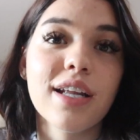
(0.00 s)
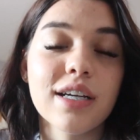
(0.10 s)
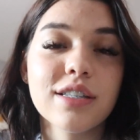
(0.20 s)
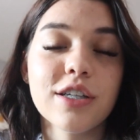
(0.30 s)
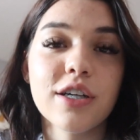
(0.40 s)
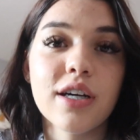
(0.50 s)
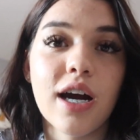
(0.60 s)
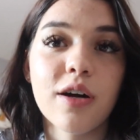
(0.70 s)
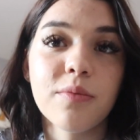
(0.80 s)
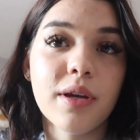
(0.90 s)
next year
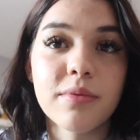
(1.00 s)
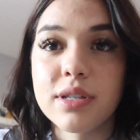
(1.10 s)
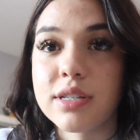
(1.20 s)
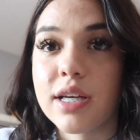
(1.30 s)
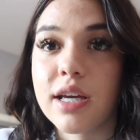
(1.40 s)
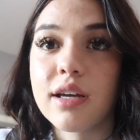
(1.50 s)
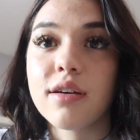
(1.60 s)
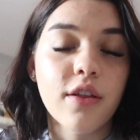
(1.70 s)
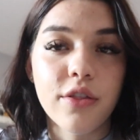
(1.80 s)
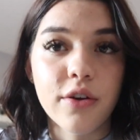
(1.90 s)
I'll be able to
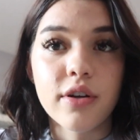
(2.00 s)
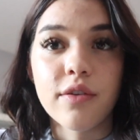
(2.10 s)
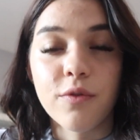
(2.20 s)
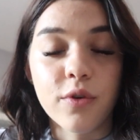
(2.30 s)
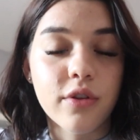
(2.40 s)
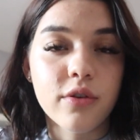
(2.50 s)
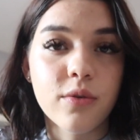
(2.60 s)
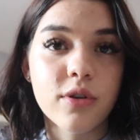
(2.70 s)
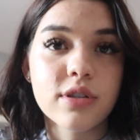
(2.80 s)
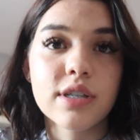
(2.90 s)
take the third and fourth year
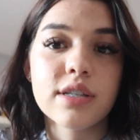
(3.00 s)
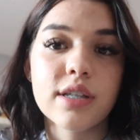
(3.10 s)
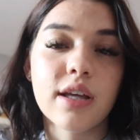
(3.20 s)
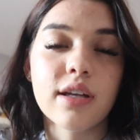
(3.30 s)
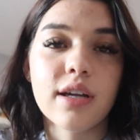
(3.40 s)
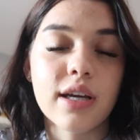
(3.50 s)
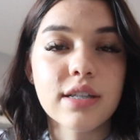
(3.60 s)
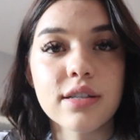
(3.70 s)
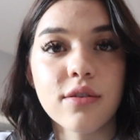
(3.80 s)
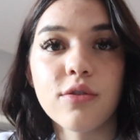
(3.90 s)
courses, and I
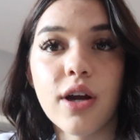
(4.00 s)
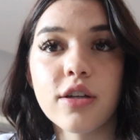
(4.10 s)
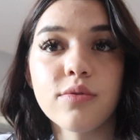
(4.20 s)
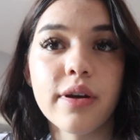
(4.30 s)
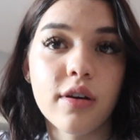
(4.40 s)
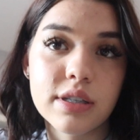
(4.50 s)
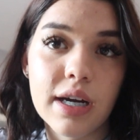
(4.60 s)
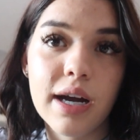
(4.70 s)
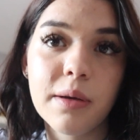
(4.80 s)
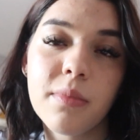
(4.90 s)
can still graduate on
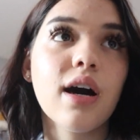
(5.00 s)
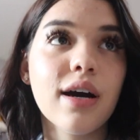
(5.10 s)
time.